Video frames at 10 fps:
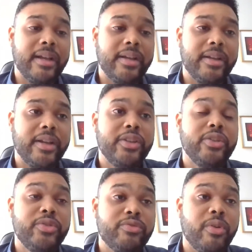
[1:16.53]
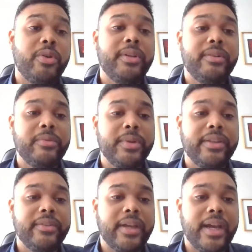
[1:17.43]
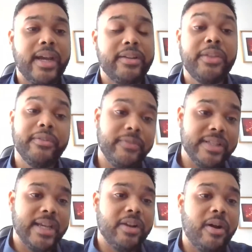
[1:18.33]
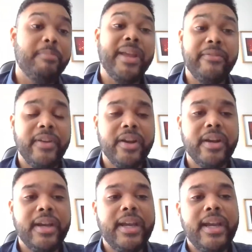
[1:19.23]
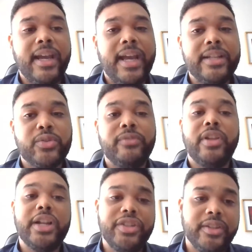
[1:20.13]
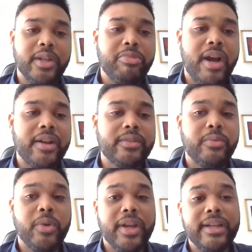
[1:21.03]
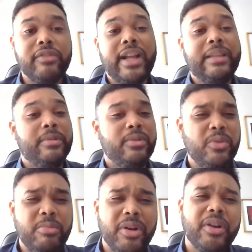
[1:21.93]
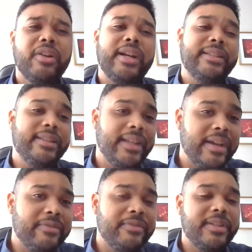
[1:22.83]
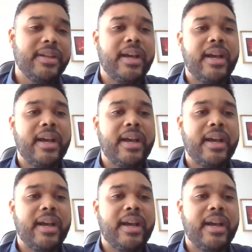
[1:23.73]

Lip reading: a huge role with another fintech called Payfare, and sort of launching their product, working directly with Uber and Lyft,